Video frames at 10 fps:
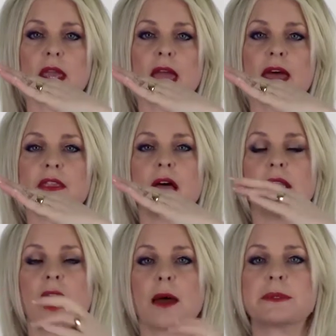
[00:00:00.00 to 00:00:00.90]
And that
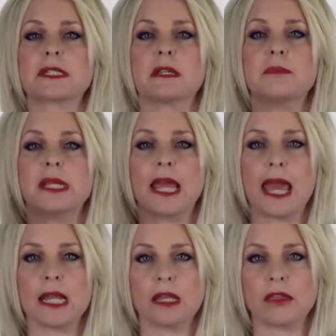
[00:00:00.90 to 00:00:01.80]
lapse can be
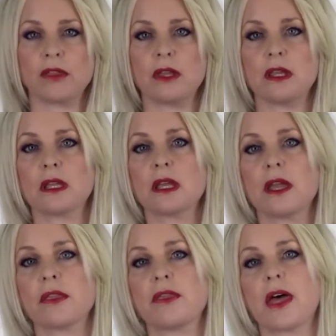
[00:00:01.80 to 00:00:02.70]
anything
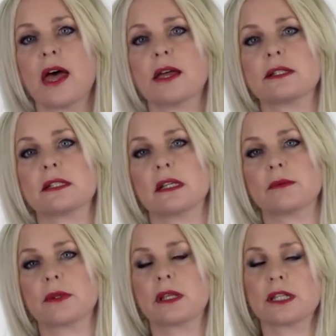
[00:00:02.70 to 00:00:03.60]
that
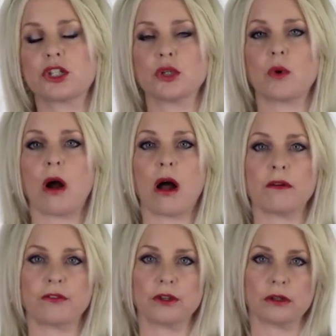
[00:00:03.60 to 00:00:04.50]
gets you
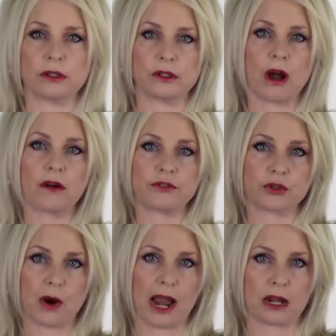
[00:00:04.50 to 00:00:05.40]
off
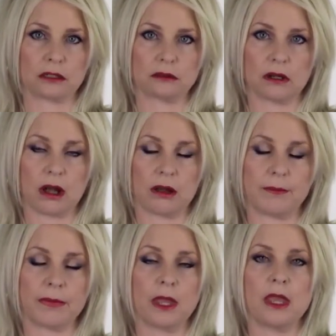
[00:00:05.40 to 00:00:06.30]
track.
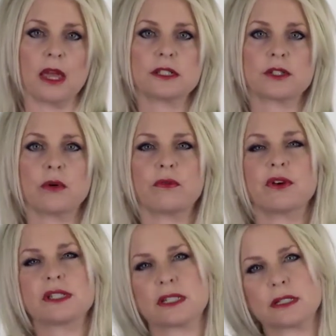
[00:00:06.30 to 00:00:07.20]
And so, for
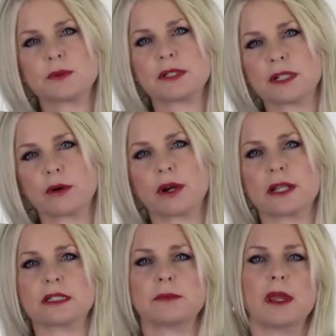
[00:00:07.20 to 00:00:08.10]
instance, with
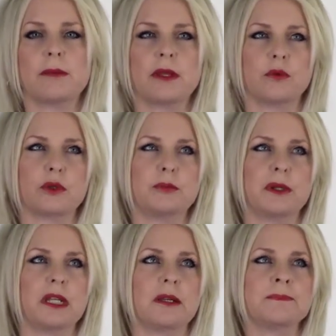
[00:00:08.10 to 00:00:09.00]
cigarettes, maybe it would
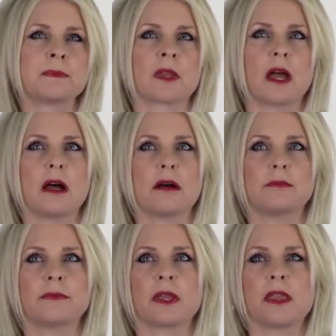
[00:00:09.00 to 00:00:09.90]
be
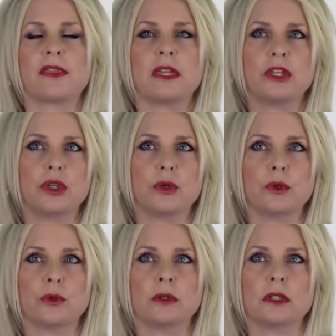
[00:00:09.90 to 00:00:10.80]
that
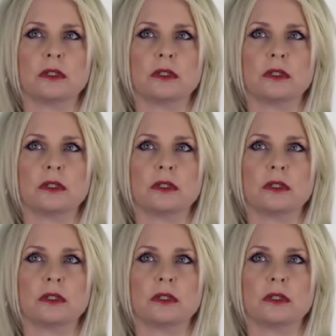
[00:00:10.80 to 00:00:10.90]
you